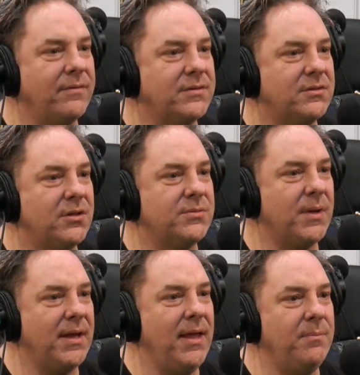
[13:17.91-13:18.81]
You did. There's
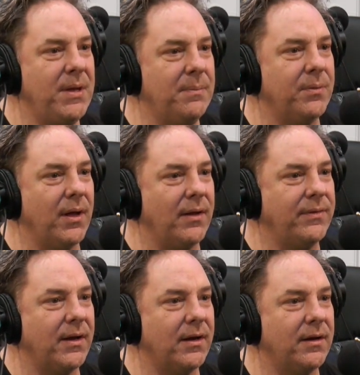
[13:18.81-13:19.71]
like eight people out
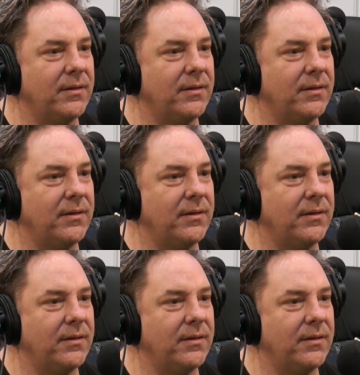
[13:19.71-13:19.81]
there.